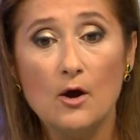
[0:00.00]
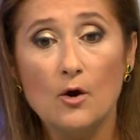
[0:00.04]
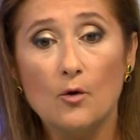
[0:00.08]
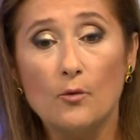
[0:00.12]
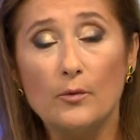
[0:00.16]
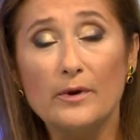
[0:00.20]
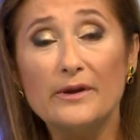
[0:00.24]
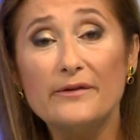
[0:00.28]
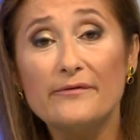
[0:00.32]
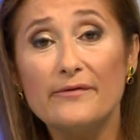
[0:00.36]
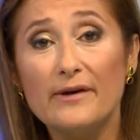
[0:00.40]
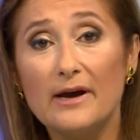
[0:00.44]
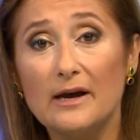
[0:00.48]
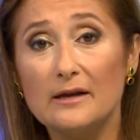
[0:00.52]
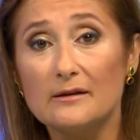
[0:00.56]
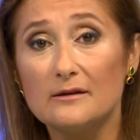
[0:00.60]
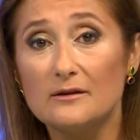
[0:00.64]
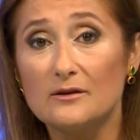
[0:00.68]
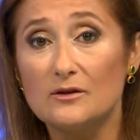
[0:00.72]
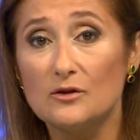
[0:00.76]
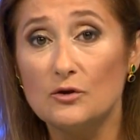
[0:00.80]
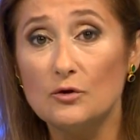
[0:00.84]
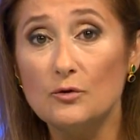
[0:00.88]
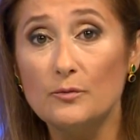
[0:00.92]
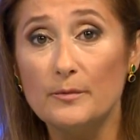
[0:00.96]
We've had
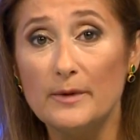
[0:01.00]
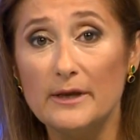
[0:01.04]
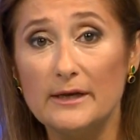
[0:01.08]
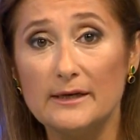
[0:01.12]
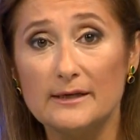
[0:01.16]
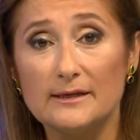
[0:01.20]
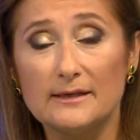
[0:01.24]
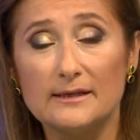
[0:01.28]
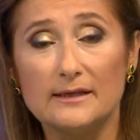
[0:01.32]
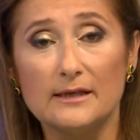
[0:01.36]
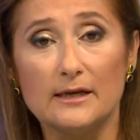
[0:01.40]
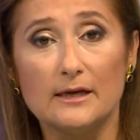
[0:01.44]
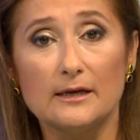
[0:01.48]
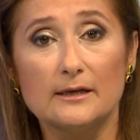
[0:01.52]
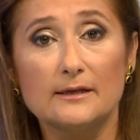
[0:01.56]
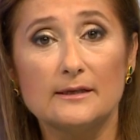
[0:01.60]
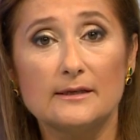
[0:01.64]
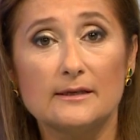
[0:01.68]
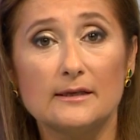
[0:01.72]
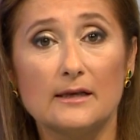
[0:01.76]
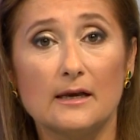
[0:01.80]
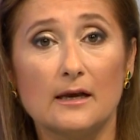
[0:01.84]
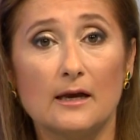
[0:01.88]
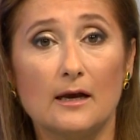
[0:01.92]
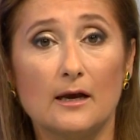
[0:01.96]
two
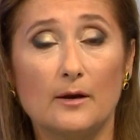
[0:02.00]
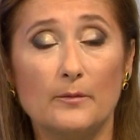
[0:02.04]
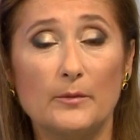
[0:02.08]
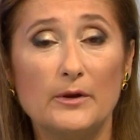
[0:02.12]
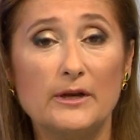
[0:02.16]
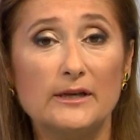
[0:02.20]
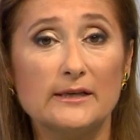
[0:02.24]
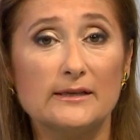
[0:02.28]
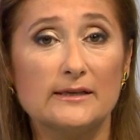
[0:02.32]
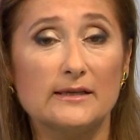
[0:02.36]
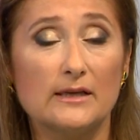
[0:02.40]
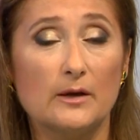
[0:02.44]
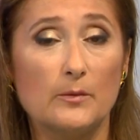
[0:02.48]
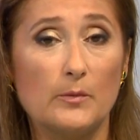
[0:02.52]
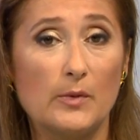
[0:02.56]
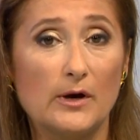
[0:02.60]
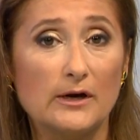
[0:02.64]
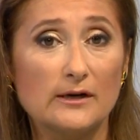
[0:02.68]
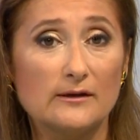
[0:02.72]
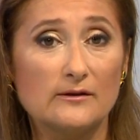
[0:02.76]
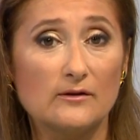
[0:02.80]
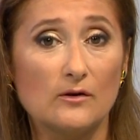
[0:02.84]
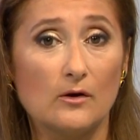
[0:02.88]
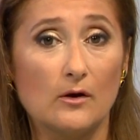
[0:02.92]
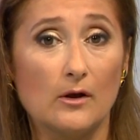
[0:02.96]
ministers, Minister
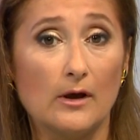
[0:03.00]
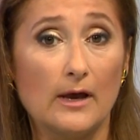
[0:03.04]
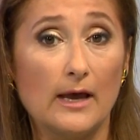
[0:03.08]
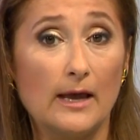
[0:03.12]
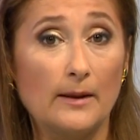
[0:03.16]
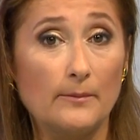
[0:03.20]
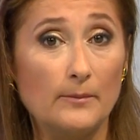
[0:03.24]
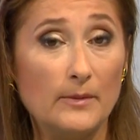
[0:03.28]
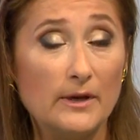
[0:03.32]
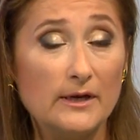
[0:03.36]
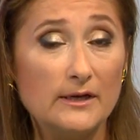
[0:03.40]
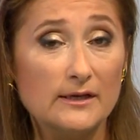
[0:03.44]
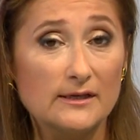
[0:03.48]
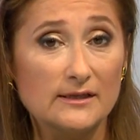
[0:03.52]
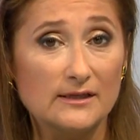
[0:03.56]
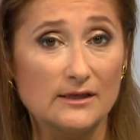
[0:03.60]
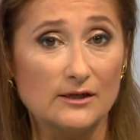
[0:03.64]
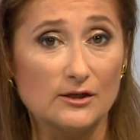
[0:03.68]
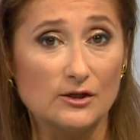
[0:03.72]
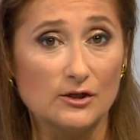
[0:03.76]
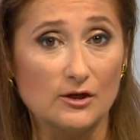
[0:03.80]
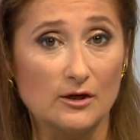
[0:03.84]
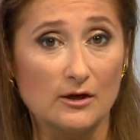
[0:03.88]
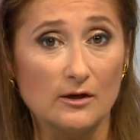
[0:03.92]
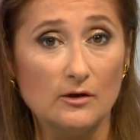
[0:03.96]
Bartolo and Minister
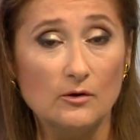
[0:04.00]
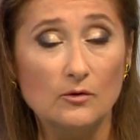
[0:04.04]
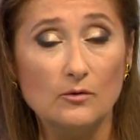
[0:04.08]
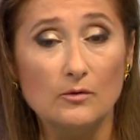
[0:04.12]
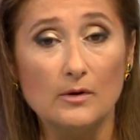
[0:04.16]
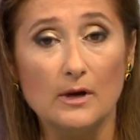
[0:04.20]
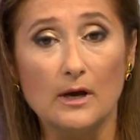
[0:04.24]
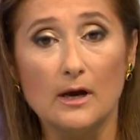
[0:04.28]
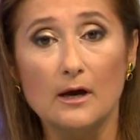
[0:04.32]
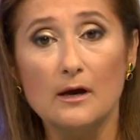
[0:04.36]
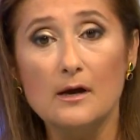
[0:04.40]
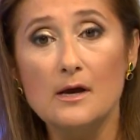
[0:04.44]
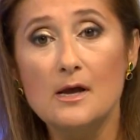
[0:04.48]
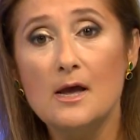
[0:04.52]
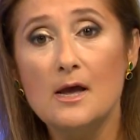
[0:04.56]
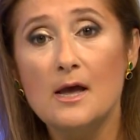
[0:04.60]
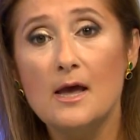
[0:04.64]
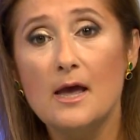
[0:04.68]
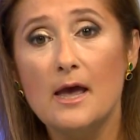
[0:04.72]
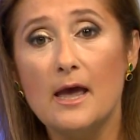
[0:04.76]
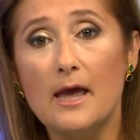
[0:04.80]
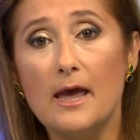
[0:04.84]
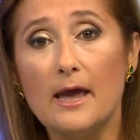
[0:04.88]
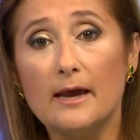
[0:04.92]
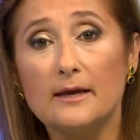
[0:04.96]
Scicluna,
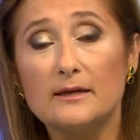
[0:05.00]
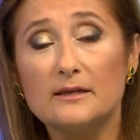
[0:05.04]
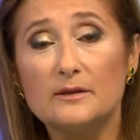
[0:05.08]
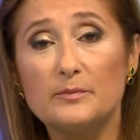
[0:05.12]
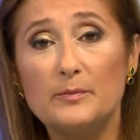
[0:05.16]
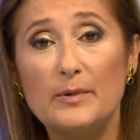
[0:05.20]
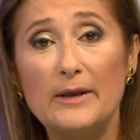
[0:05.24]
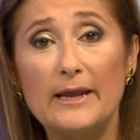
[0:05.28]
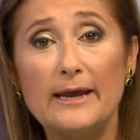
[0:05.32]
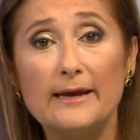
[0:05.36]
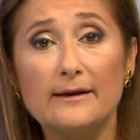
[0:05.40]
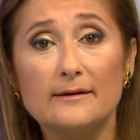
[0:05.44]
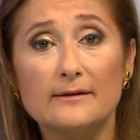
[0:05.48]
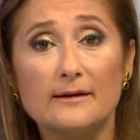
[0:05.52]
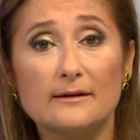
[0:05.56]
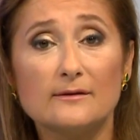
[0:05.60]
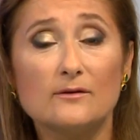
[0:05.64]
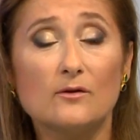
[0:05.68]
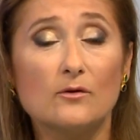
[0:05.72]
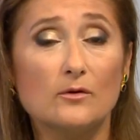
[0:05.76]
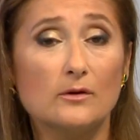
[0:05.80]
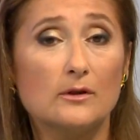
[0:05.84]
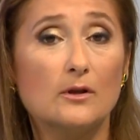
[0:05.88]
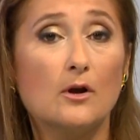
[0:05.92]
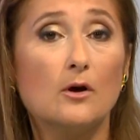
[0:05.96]
explain that
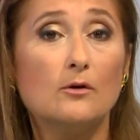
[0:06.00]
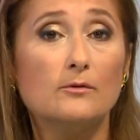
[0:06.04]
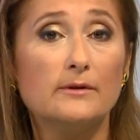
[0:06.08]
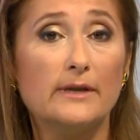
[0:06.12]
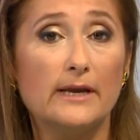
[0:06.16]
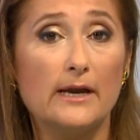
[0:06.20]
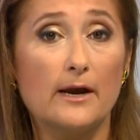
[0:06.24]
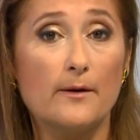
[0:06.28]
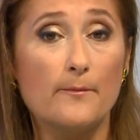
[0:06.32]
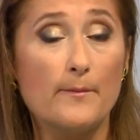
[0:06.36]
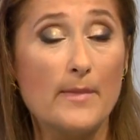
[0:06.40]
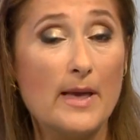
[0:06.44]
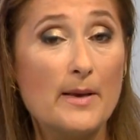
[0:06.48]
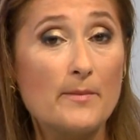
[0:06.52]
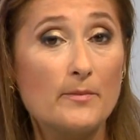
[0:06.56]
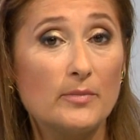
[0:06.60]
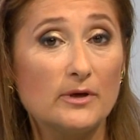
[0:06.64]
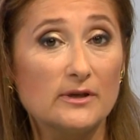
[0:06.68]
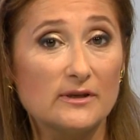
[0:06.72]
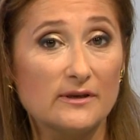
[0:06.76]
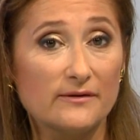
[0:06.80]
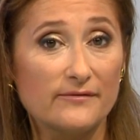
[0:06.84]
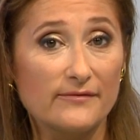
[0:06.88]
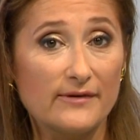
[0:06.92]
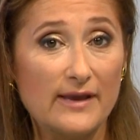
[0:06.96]
although they are
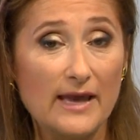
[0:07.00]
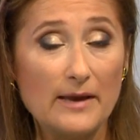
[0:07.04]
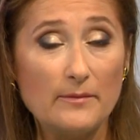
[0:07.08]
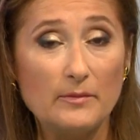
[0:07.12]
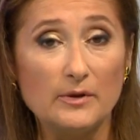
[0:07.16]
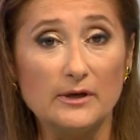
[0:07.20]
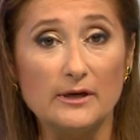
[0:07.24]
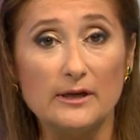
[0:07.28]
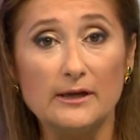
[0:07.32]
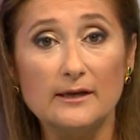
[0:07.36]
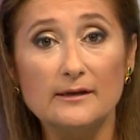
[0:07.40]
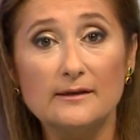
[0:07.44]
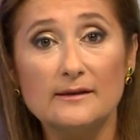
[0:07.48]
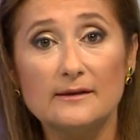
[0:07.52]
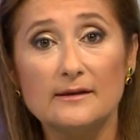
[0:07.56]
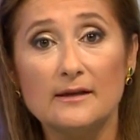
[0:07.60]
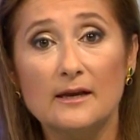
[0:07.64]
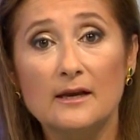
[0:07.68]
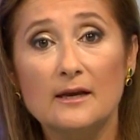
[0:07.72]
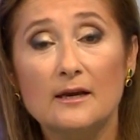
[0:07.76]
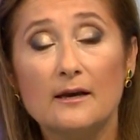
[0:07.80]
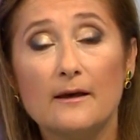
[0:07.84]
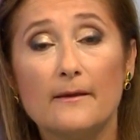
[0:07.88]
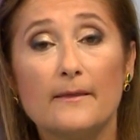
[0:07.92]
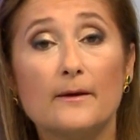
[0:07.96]
members of cabinet,
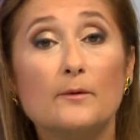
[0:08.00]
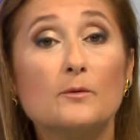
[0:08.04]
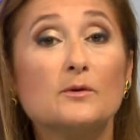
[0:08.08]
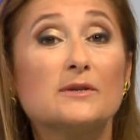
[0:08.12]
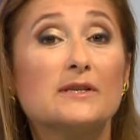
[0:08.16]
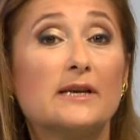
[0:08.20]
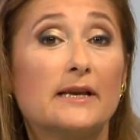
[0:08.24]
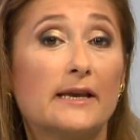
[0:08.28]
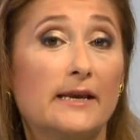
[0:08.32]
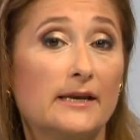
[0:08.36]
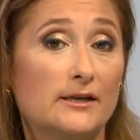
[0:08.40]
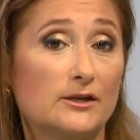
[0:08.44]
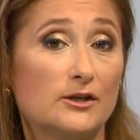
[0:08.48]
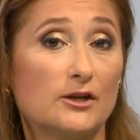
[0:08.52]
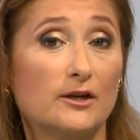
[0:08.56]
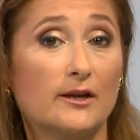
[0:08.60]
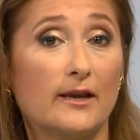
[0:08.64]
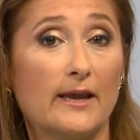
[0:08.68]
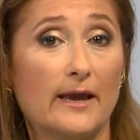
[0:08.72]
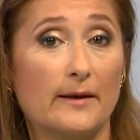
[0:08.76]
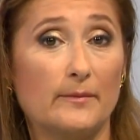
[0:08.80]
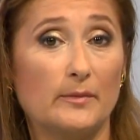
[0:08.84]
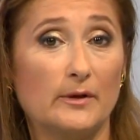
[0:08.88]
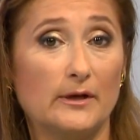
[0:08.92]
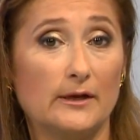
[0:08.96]
there was a kitchen
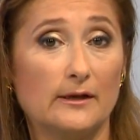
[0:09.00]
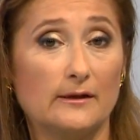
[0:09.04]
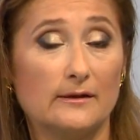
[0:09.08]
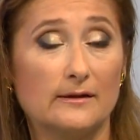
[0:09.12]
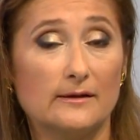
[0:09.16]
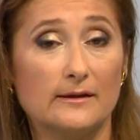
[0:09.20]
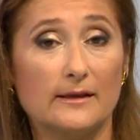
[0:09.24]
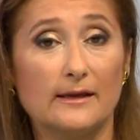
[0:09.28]
cabinet.